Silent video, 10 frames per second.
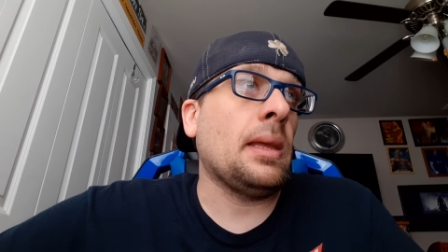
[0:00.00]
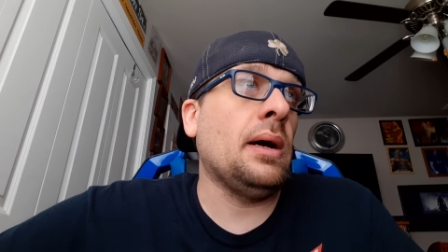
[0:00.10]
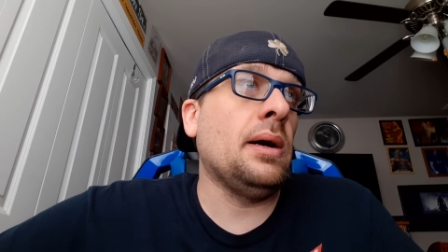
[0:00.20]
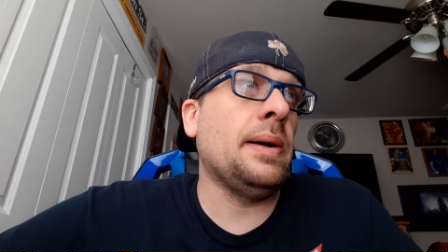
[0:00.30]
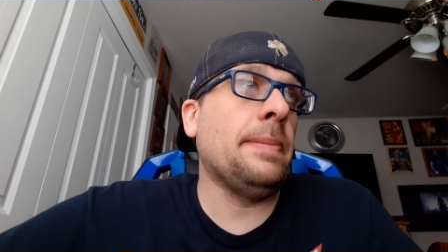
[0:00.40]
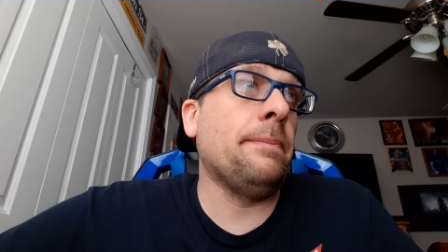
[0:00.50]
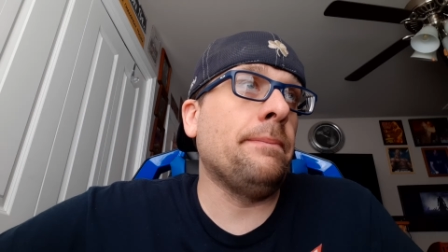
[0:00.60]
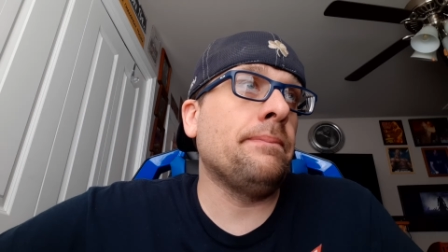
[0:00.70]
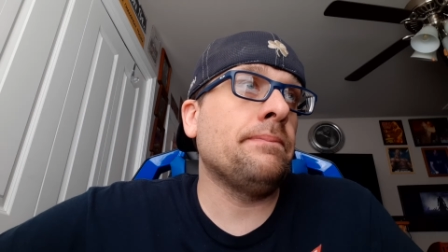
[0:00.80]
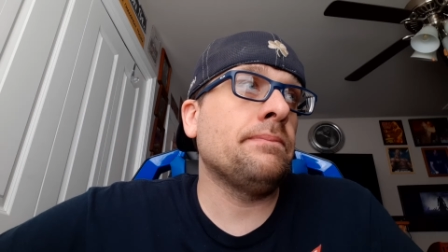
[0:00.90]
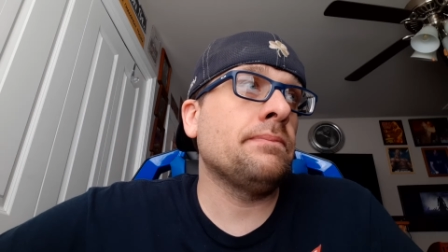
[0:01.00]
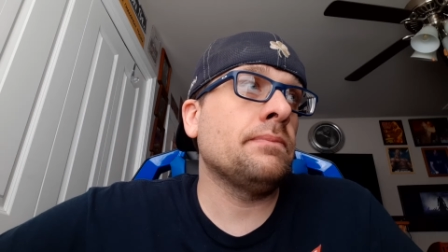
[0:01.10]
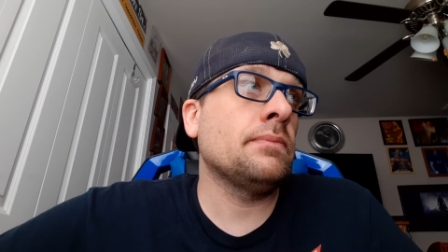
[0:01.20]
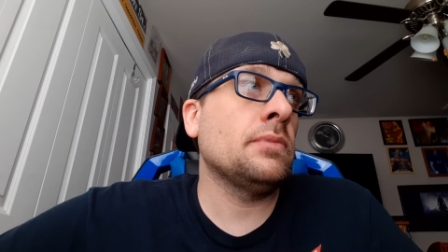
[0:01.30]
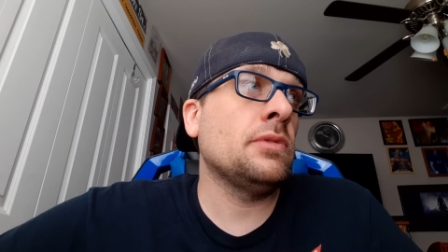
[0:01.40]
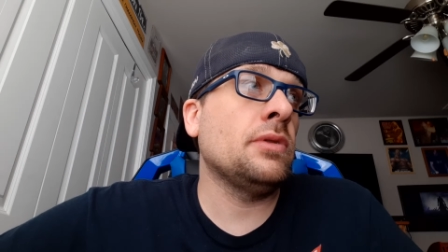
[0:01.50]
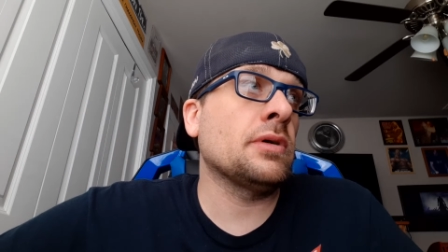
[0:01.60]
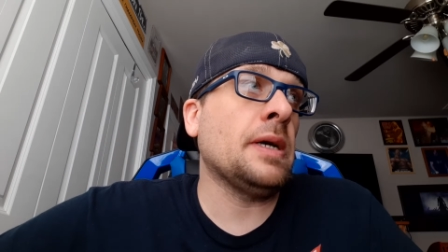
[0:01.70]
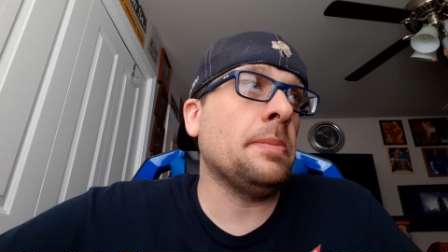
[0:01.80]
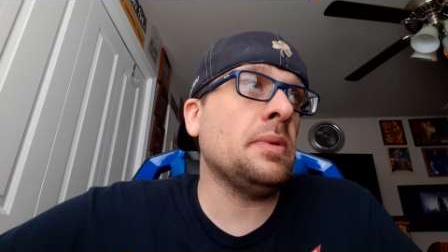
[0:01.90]
Um, the
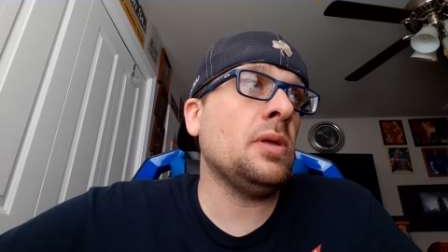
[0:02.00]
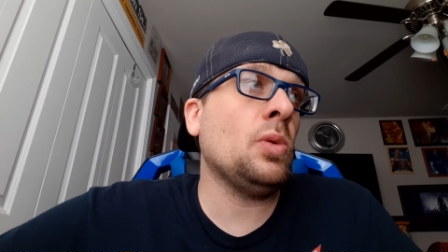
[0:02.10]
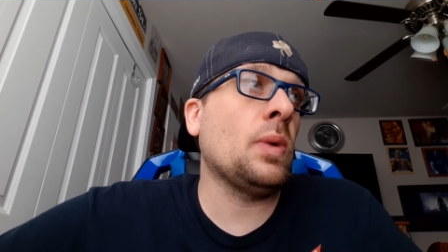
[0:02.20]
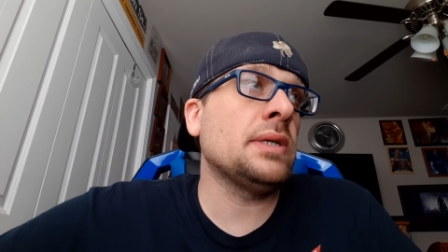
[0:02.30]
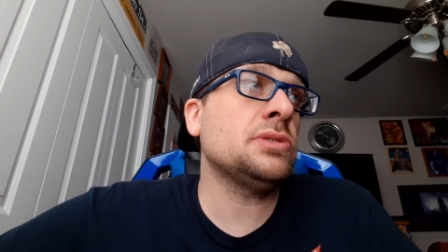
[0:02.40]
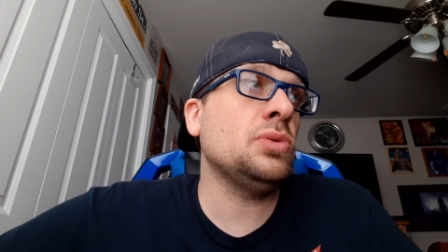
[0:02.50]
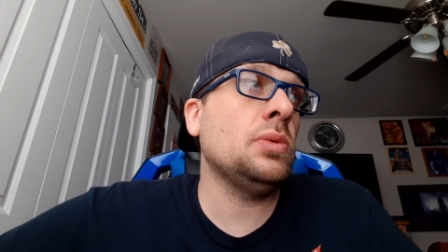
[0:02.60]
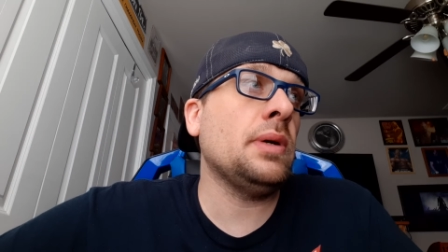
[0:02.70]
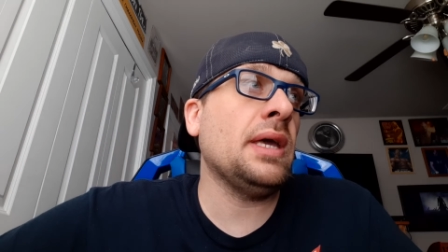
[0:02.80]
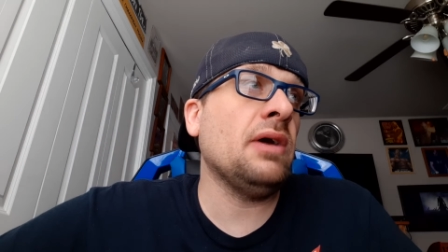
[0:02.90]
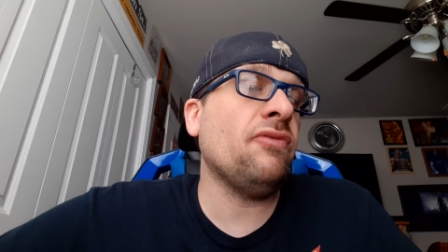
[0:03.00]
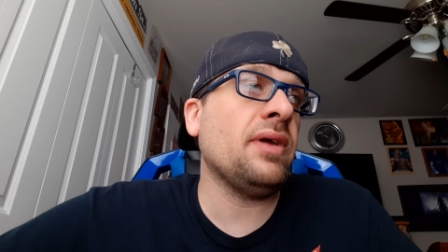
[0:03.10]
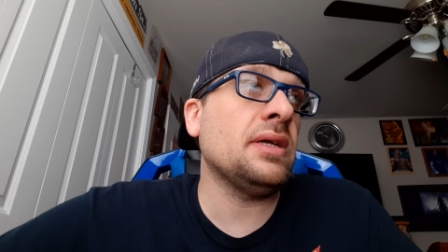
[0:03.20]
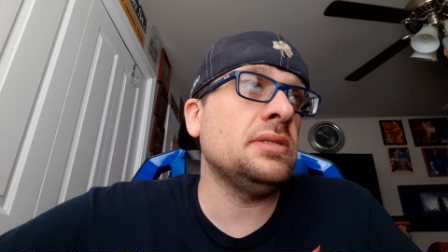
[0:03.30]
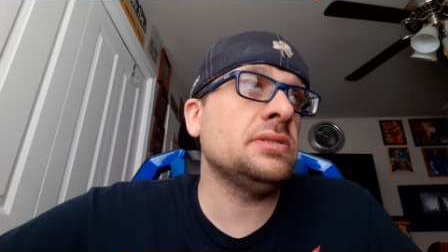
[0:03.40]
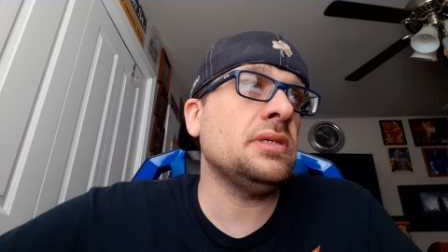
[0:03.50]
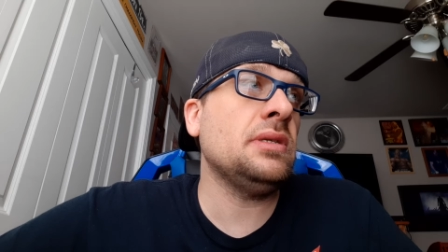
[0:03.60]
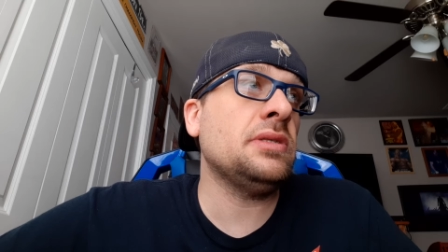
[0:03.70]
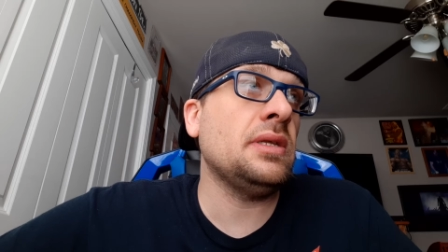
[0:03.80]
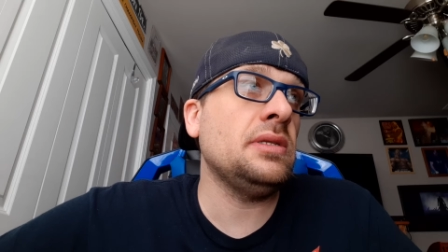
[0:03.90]
company wants to have fans in
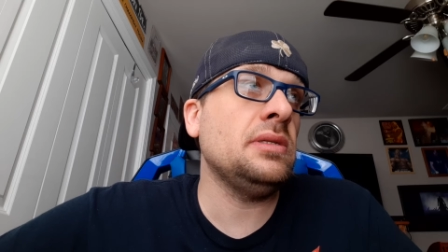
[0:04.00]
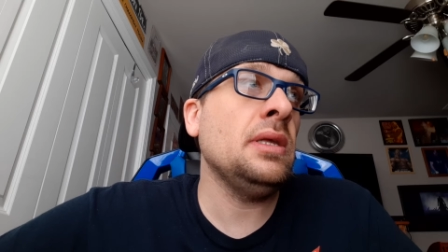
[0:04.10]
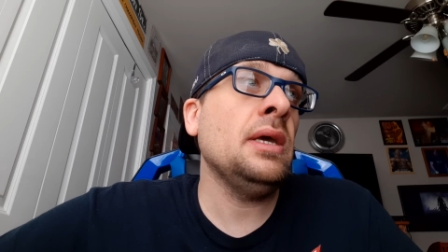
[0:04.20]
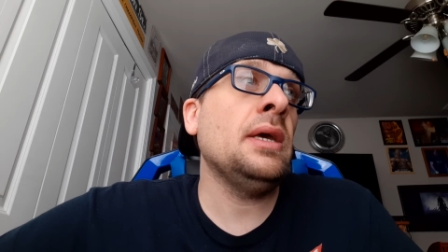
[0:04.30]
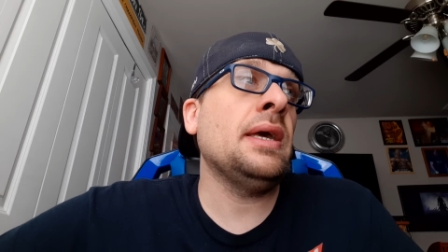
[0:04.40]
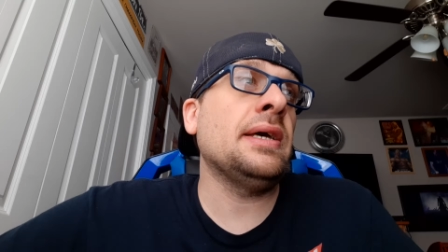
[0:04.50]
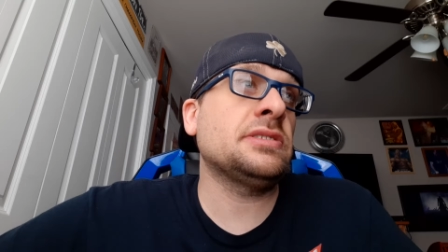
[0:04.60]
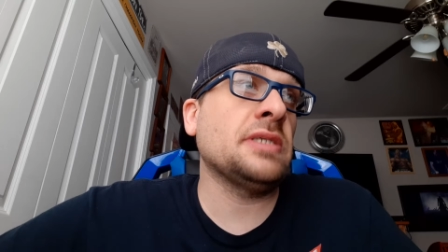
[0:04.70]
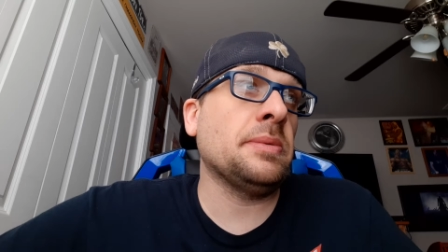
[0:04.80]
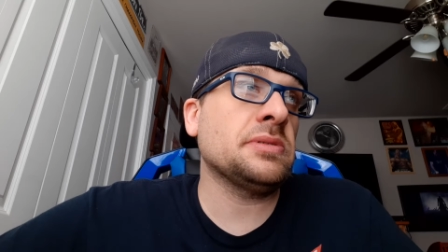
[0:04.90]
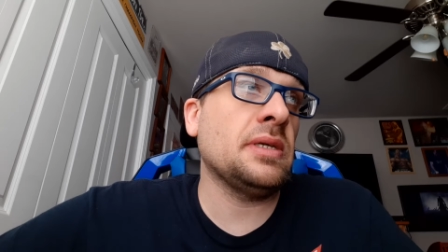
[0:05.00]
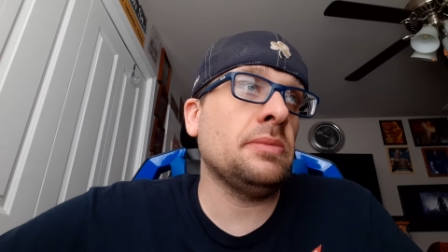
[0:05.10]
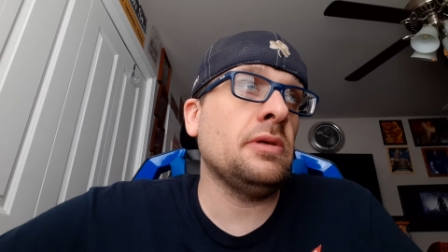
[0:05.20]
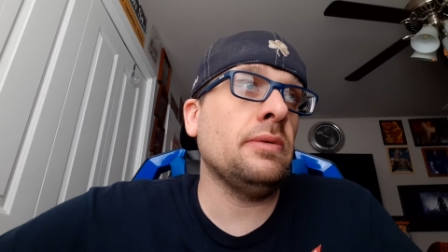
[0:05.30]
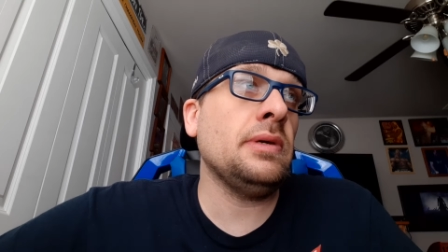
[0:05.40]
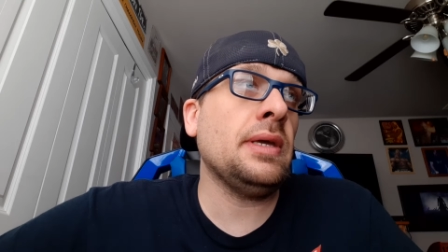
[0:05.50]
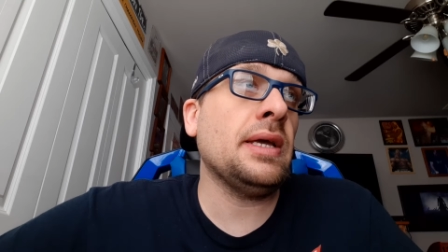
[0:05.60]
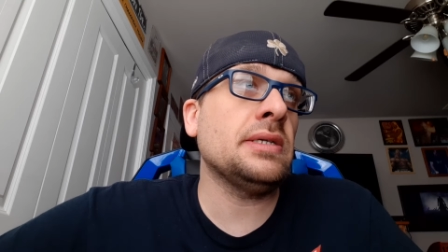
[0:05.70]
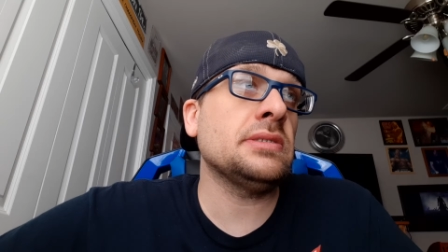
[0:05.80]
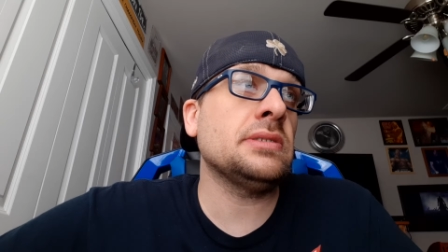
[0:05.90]
attendance at SummerSlam. WWE
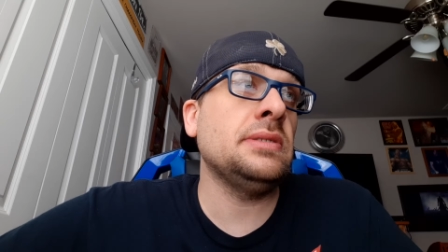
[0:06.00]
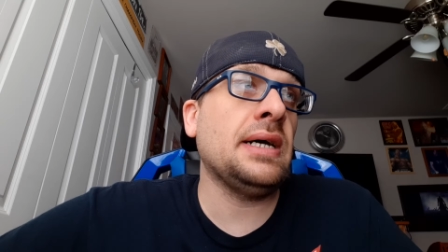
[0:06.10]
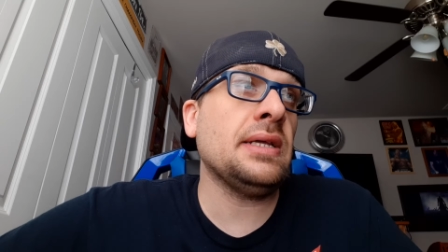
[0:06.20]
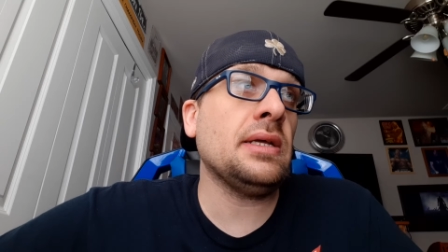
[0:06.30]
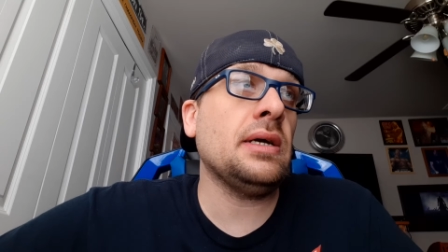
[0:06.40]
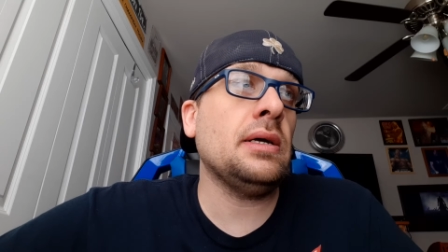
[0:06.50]
has not